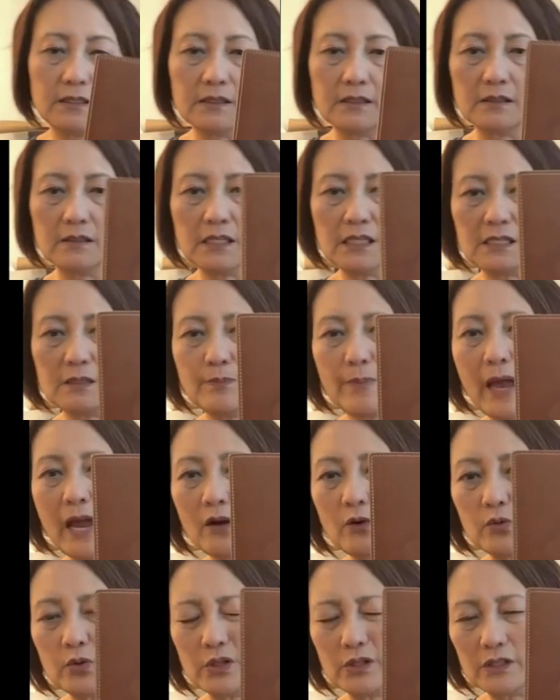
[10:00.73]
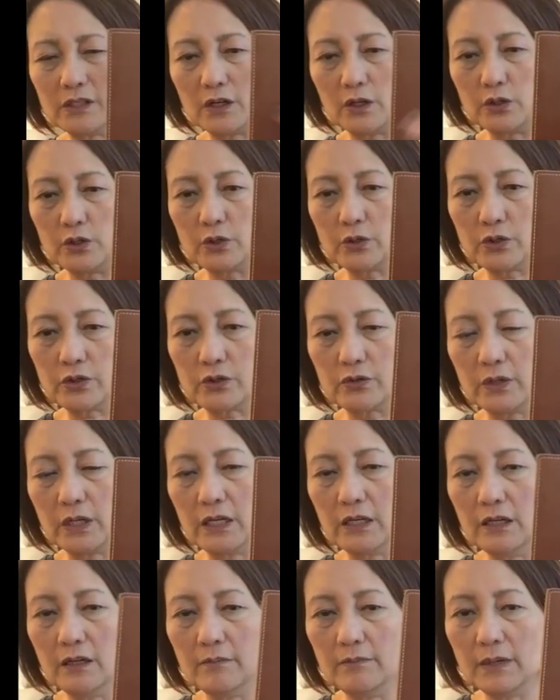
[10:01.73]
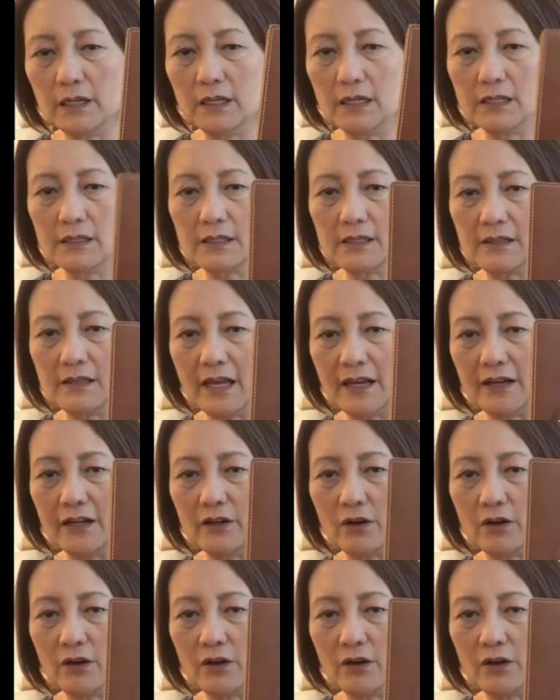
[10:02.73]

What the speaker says: It's backwards on your screen, but it's like an